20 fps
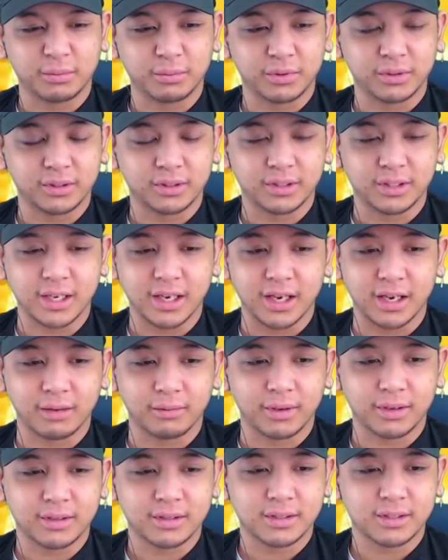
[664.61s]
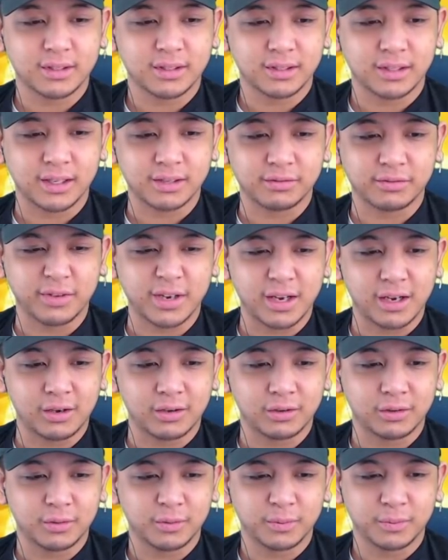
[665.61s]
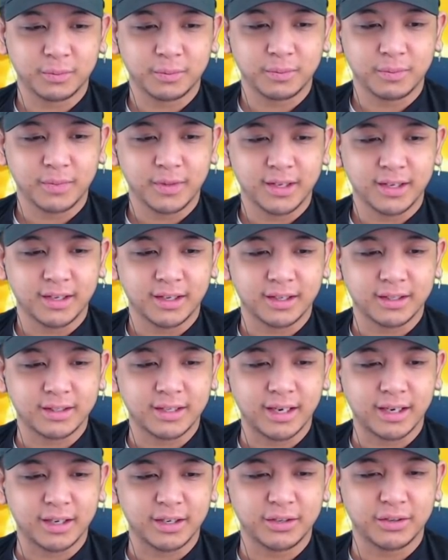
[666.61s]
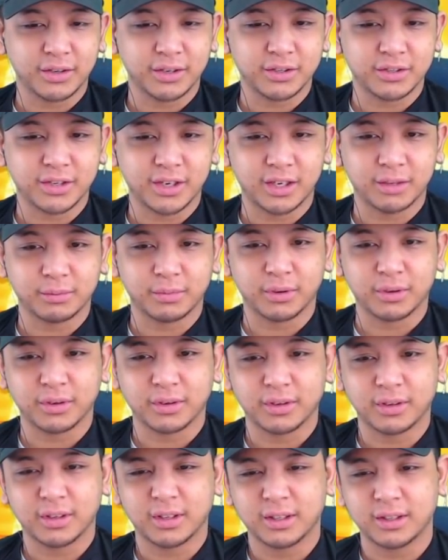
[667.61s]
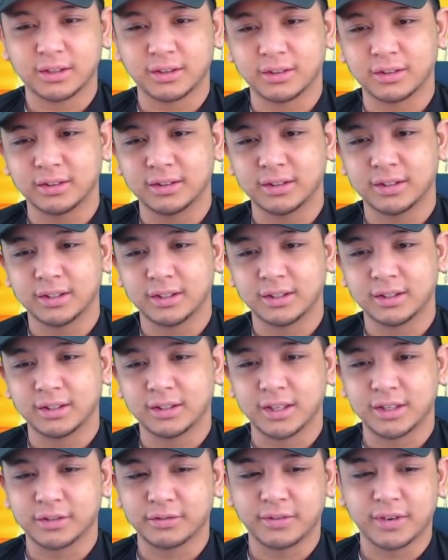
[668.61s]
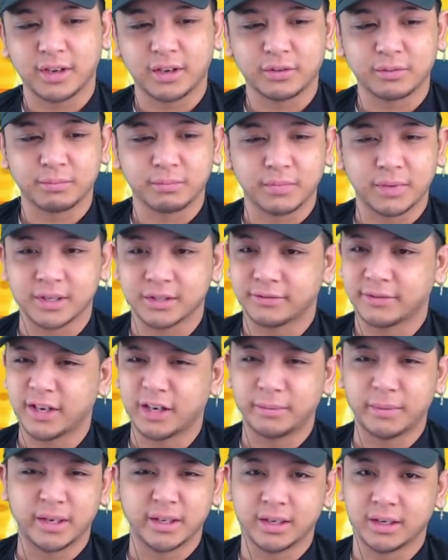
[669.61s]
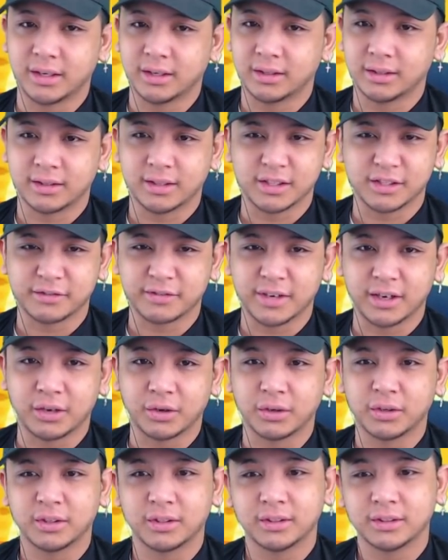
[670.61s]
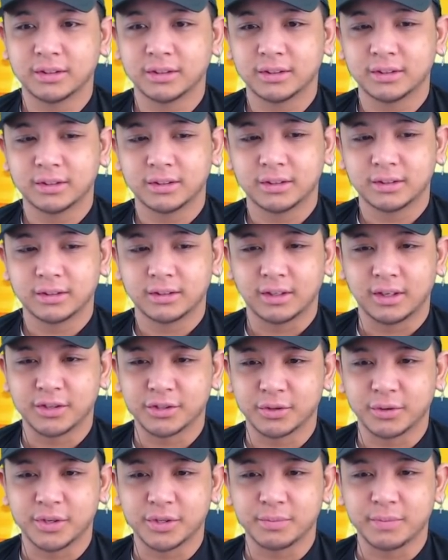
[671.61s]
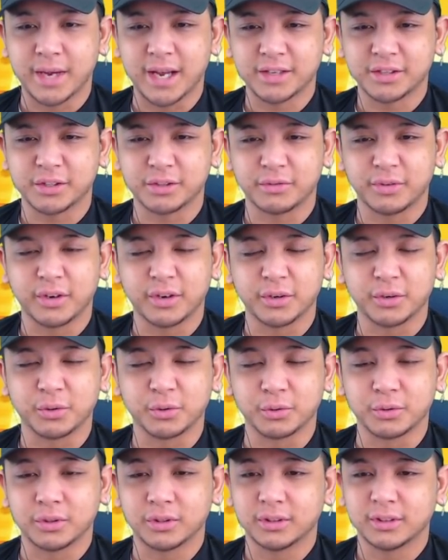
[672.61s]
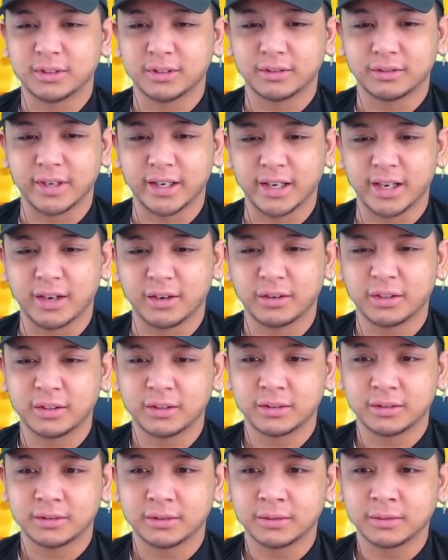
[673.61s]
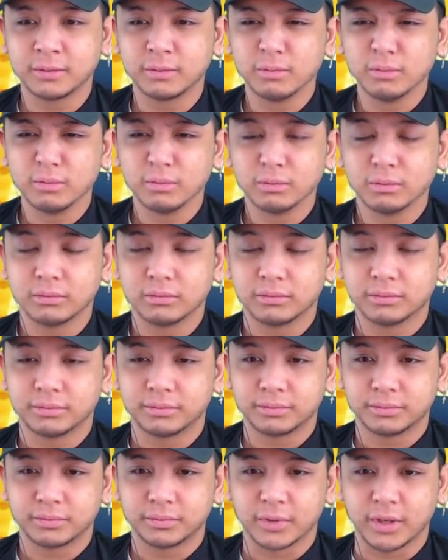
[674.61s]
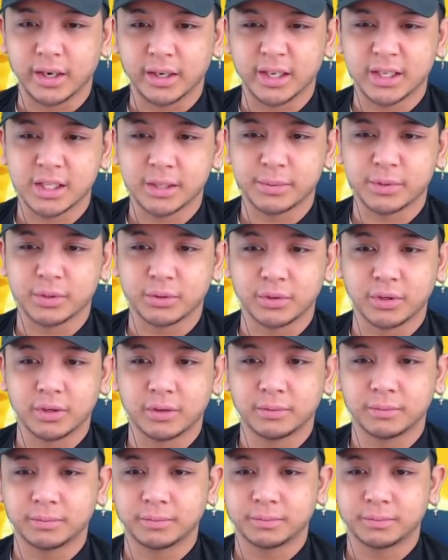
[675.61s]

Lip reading: But damn, that's foul. Attacking during childbirth. That's foul. That's foul, Madara. That's foul. Also, his mask is very cool right now. All right, next episode, y'all.